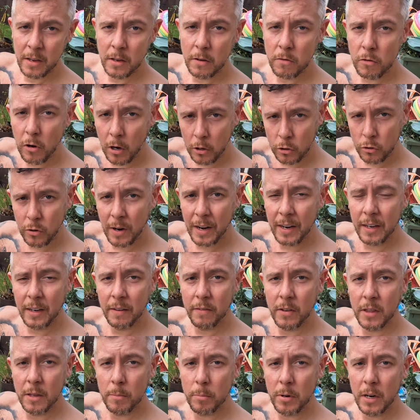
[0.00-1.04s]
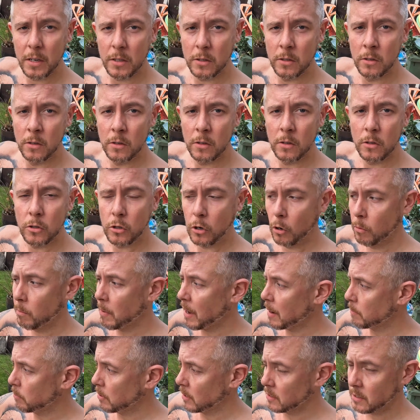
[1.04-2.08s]
You've got to try and live in the present. So
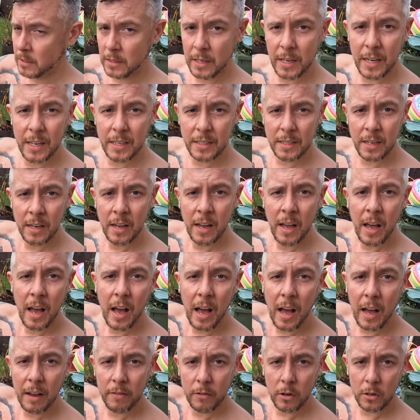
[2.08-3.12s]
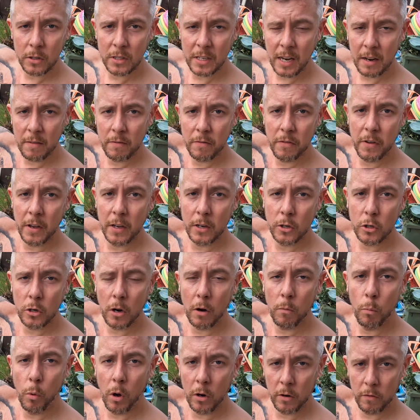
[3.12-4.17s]
my present is, I've got 10 fish,
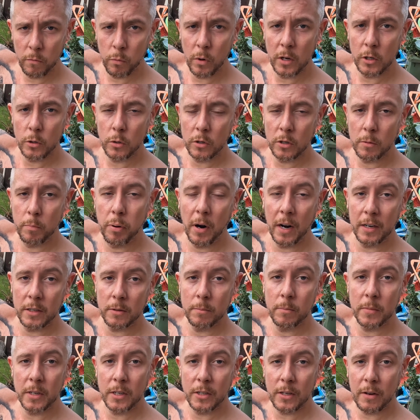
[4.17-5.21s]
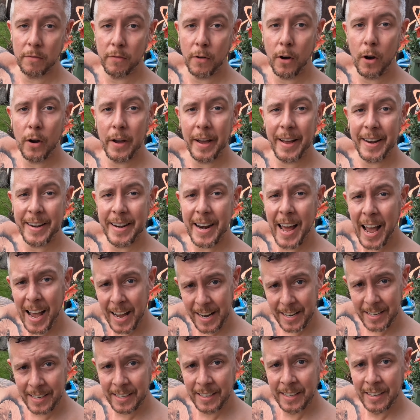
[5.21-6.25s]
one of which was a present because I thought I had
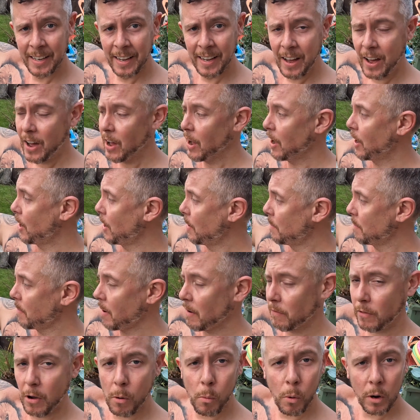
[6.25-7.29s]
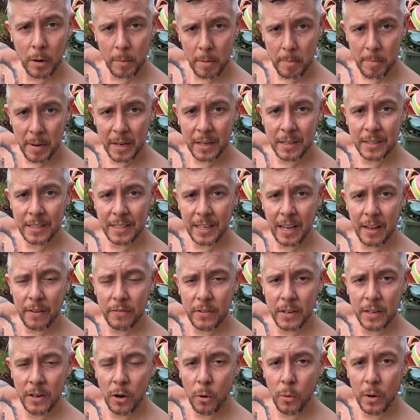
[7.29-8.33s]
9. I've got one of my big ones
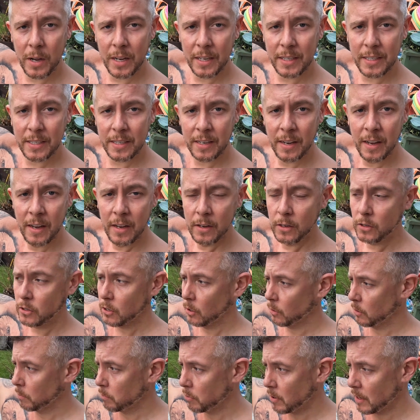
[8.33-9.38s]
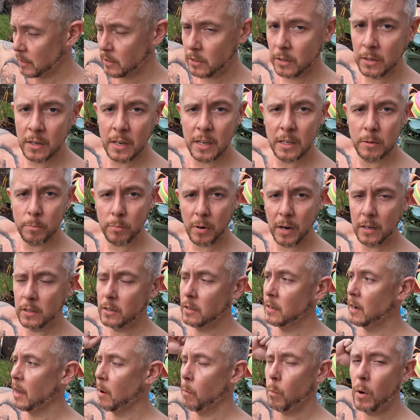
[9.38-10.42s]
left in Otis, so the present is
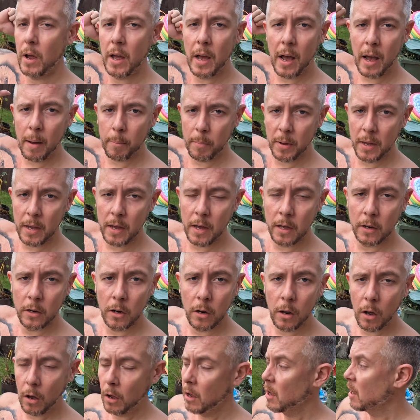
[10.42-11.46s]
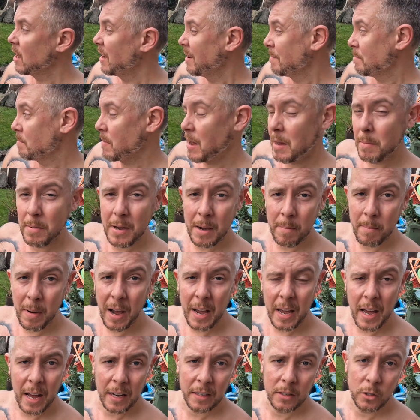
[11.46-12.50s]
present and we're happy, and maybe I
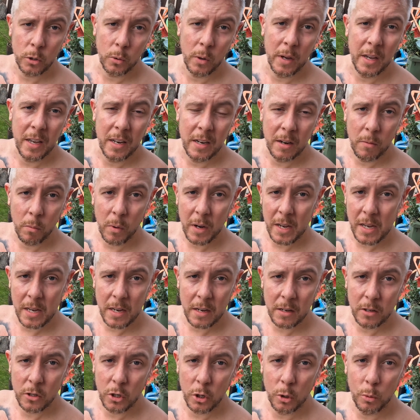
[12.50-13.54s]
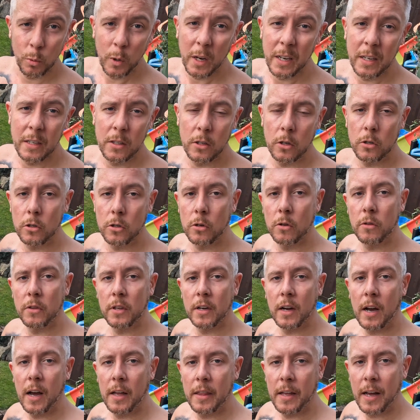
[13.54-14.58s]
might add to it in a week, 2 weeks or
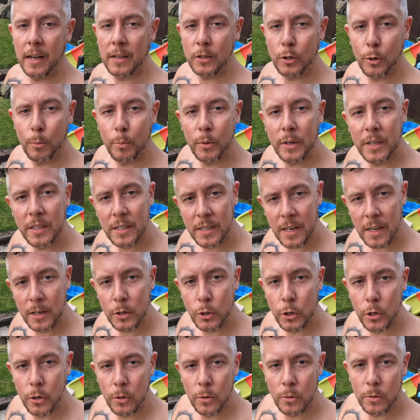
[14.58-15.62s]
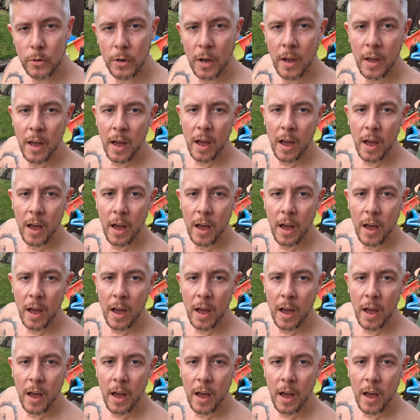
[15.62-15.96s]
something like that. So please stay tuned.